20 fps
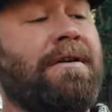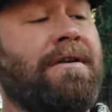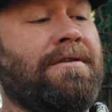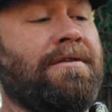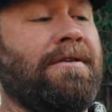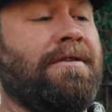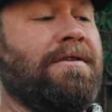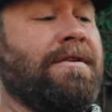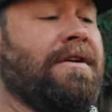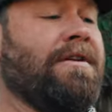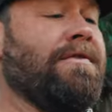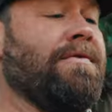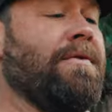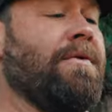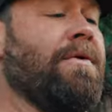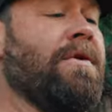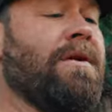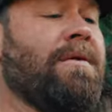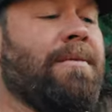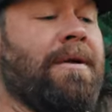It's a
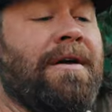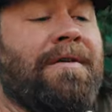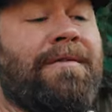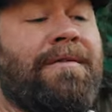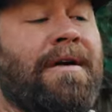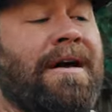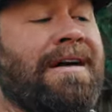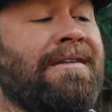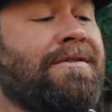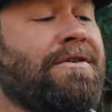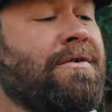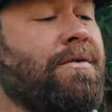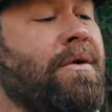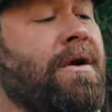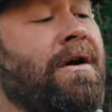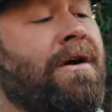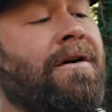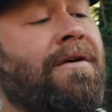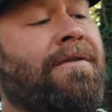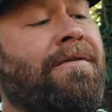640 by
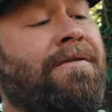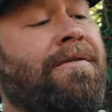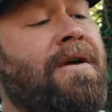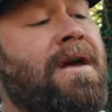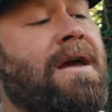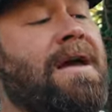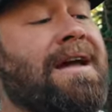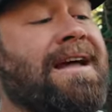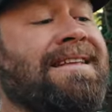512.